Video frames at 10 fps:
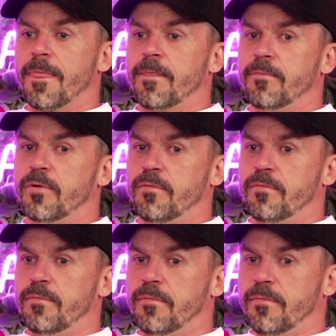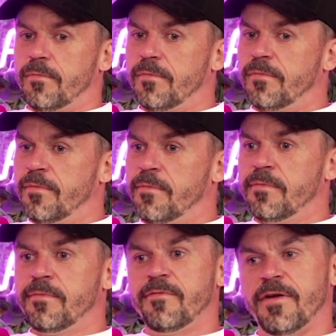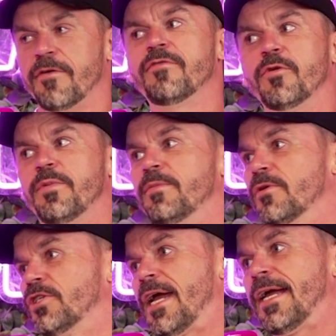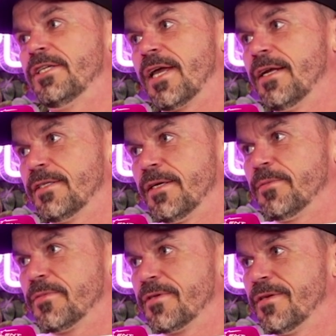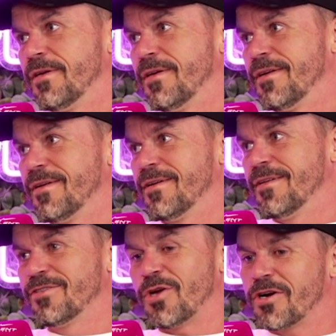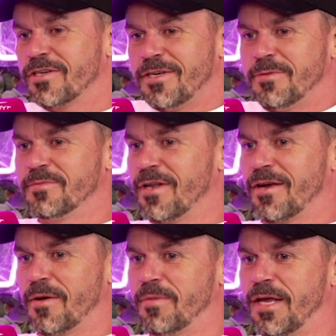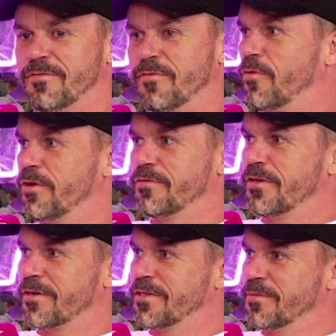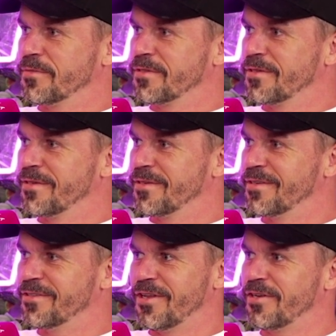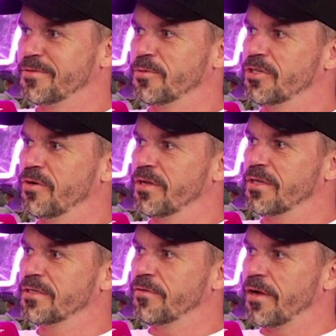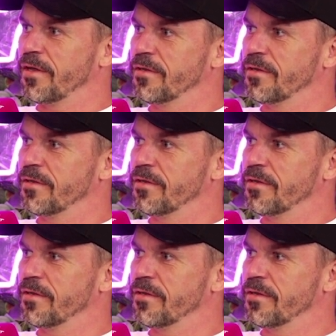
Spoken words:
but very few people change Gaelic teams. In soccer teams, like I played for 4 different soccer teams, there's not as much loyalty, right?